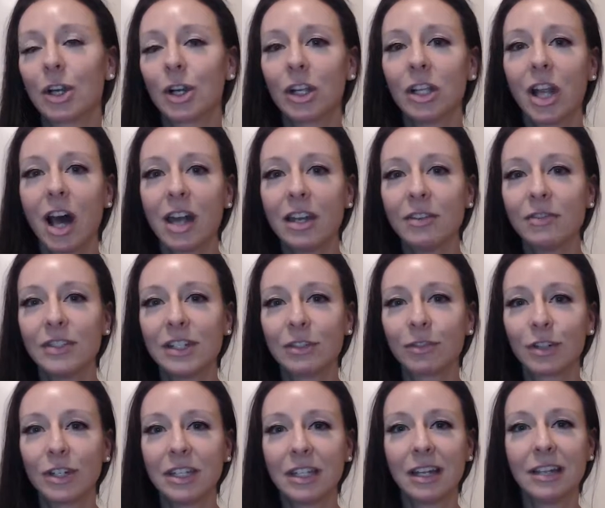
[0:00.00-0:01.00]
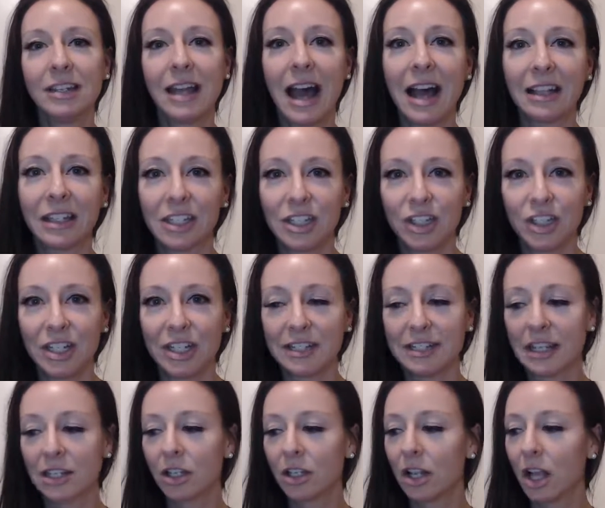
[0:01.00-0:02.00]
a lot of different analogies
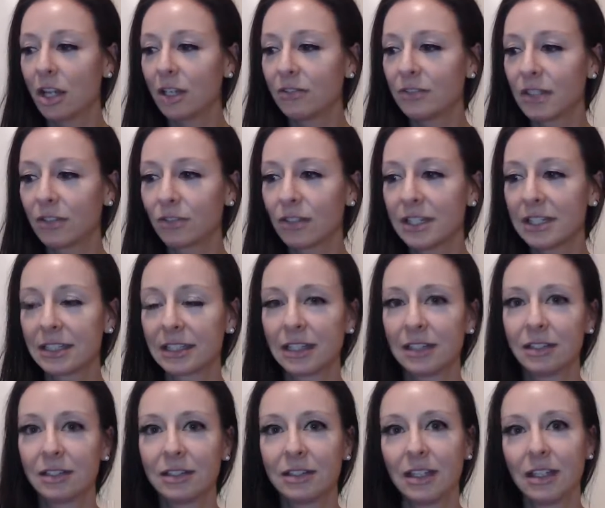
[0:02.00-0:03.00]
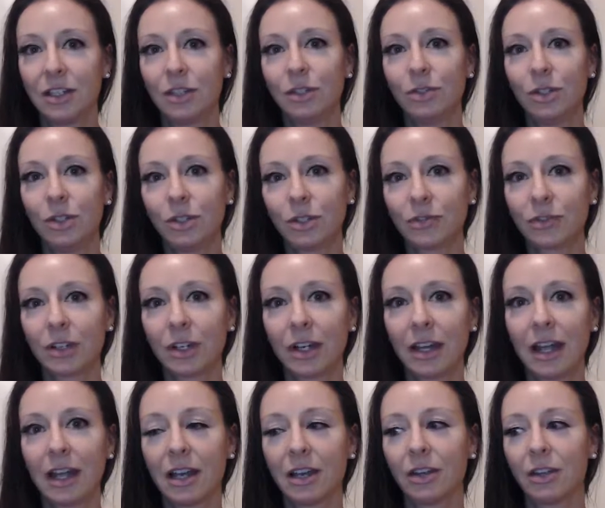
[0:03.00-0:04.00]
and a lot of different skills that you use for your
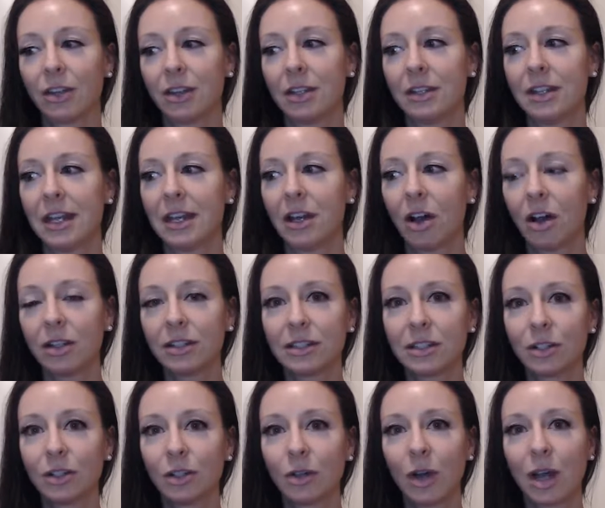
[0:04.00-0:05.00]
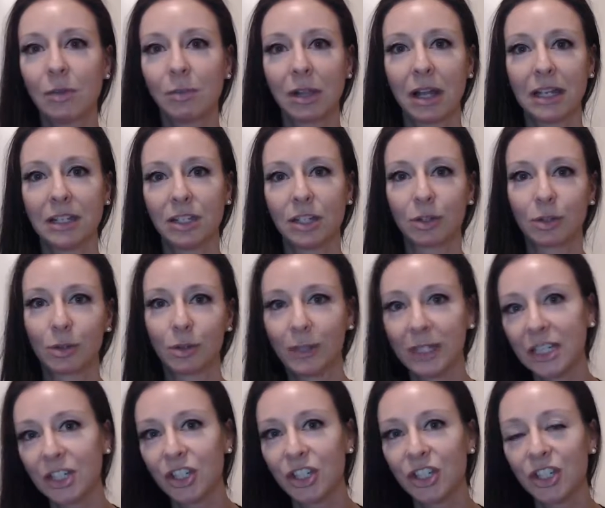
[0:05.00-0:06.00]
health that also apply to your
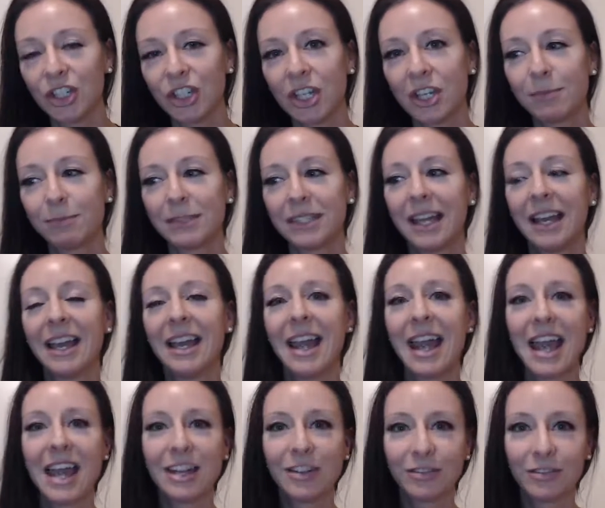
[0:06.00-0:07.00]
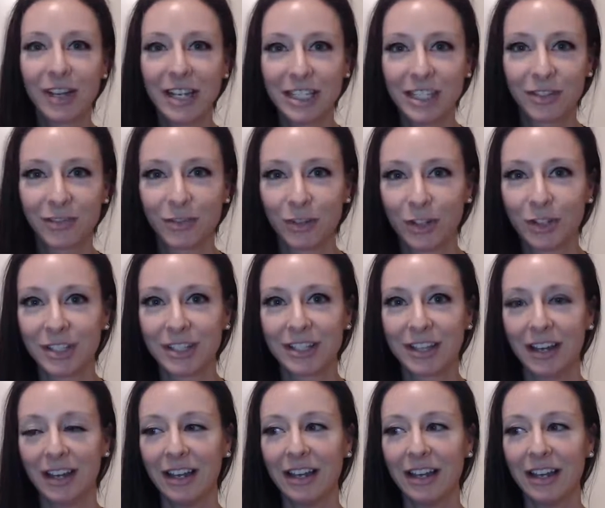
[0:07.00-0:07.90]
relationships and vice versa.